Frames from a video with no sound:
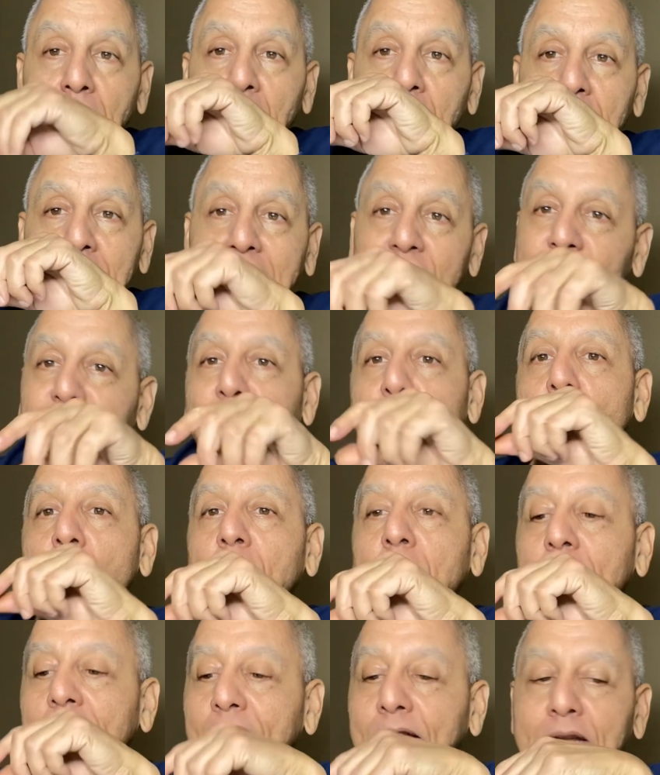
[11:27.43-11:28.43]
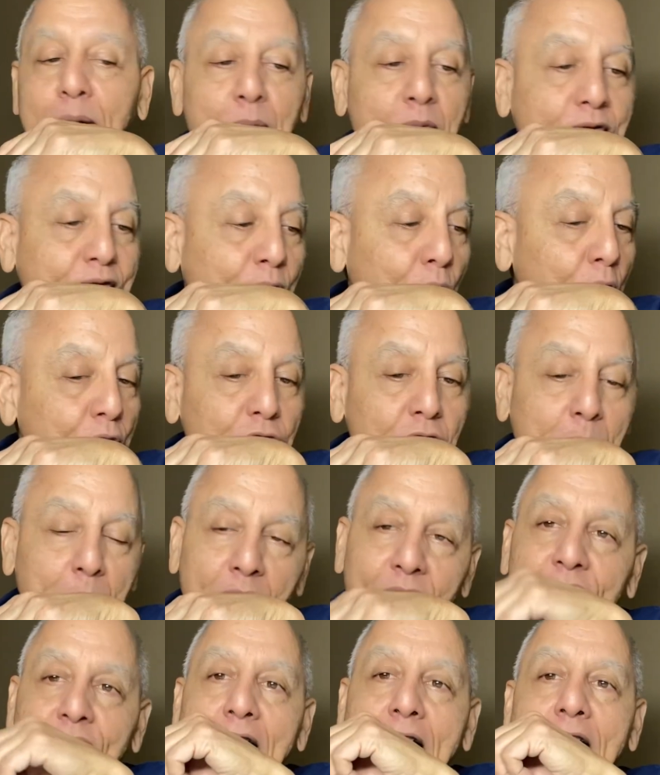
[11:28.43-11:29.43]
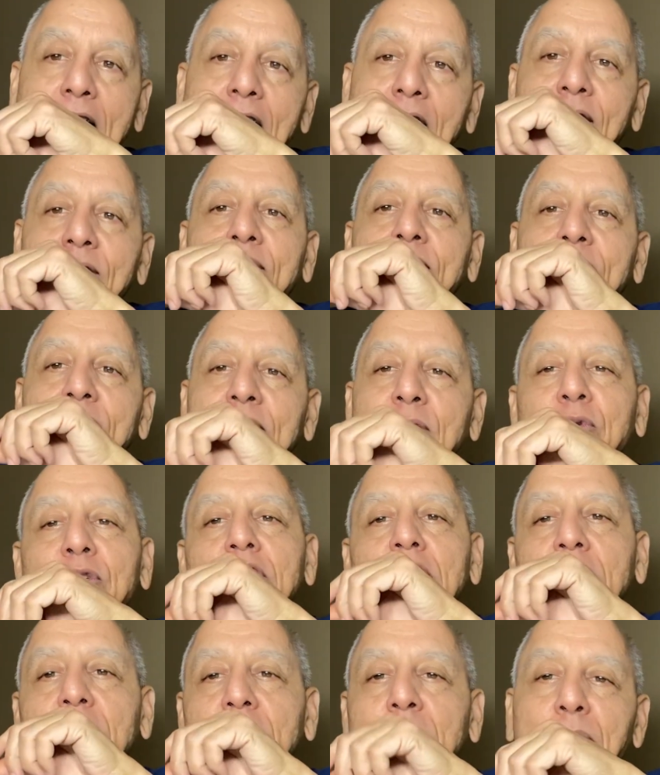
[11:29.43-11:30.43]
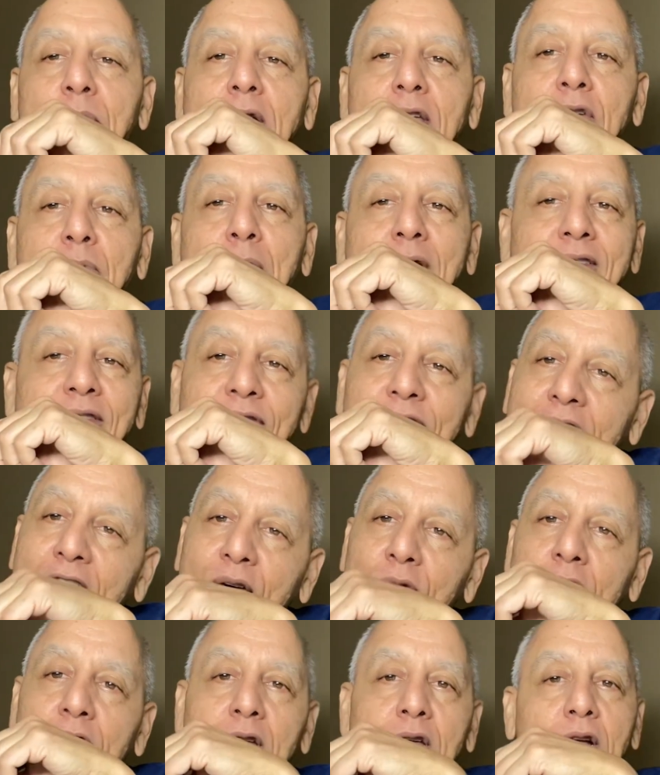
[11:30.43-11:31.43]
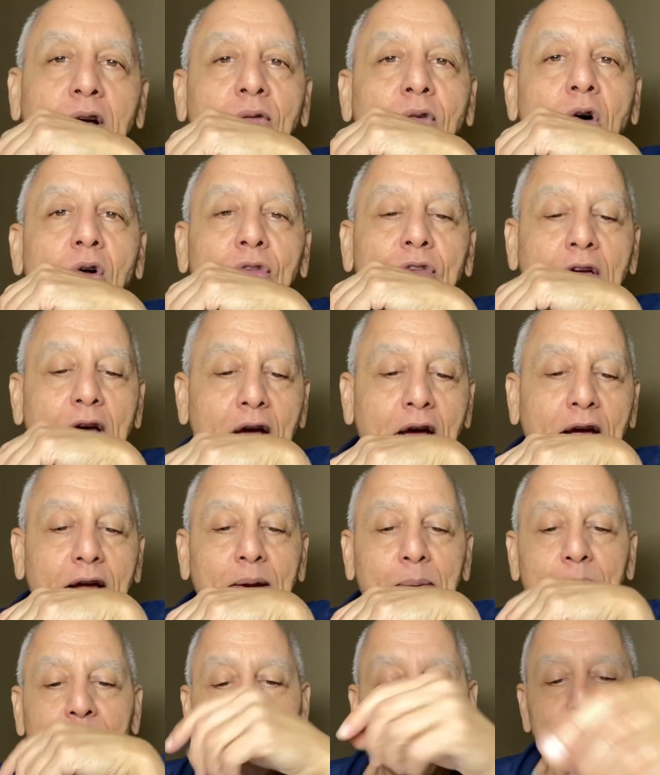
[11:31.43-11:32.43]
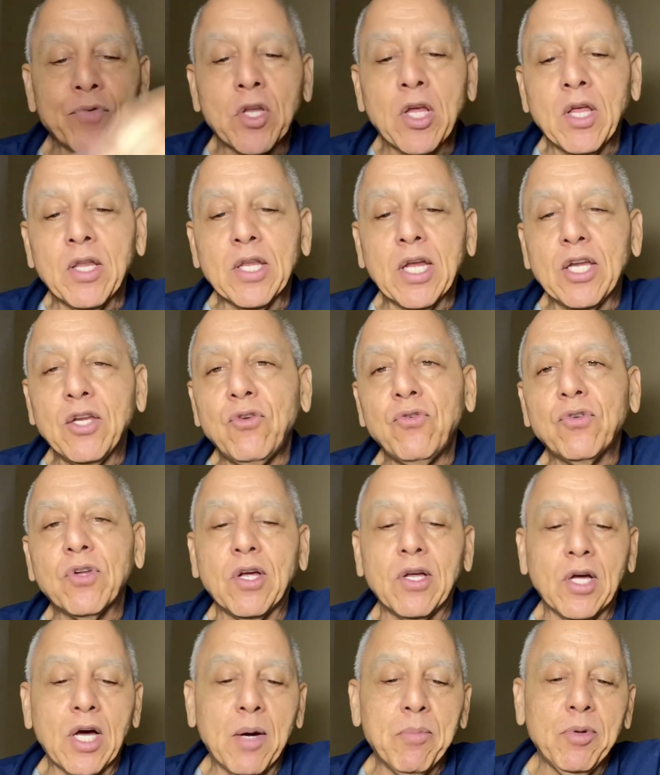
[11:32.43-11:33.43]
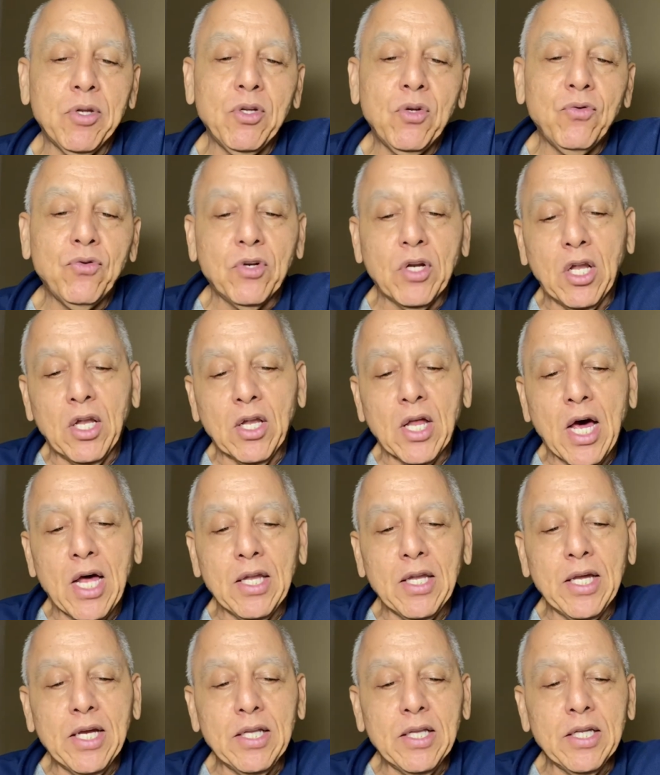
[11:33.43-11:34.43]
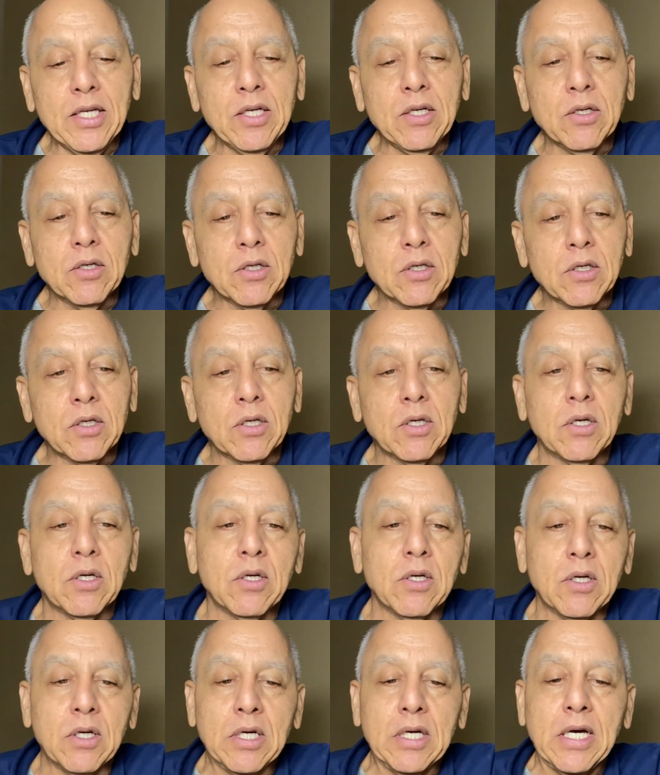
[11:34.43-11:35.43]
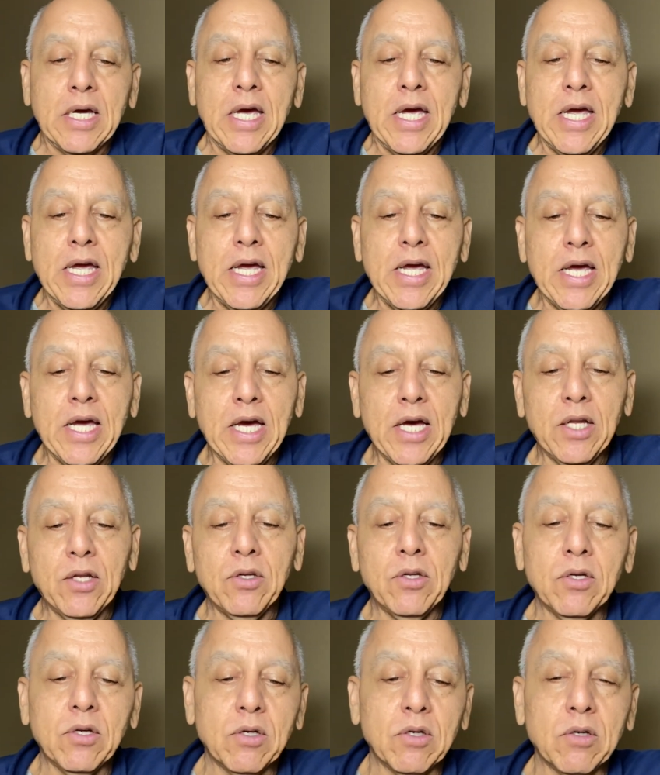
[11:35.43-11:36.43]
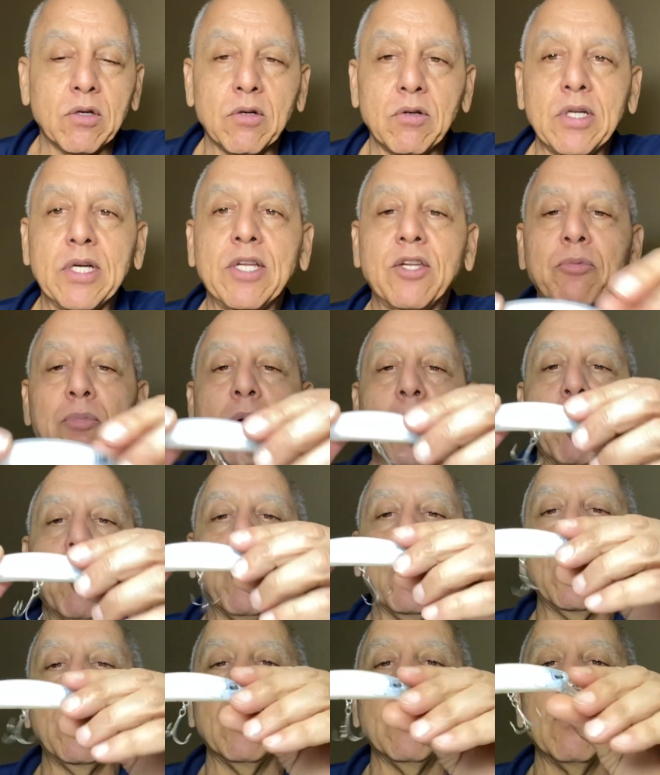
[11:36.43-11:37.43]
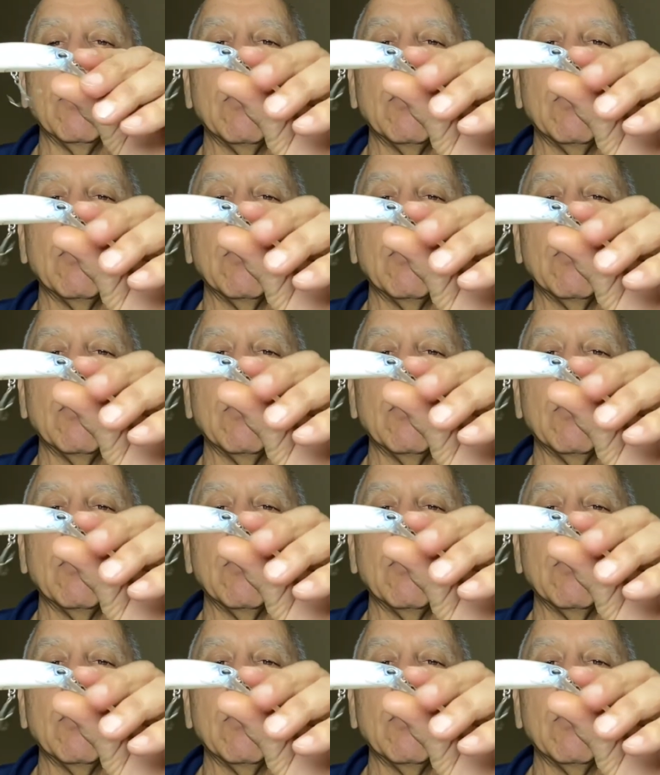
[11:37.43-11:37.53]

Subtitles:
That's 4, huh? Number 4. So number 5, which is sometimes my favorite of all time, that I've been using a lot lately. And look at this bad boy right here.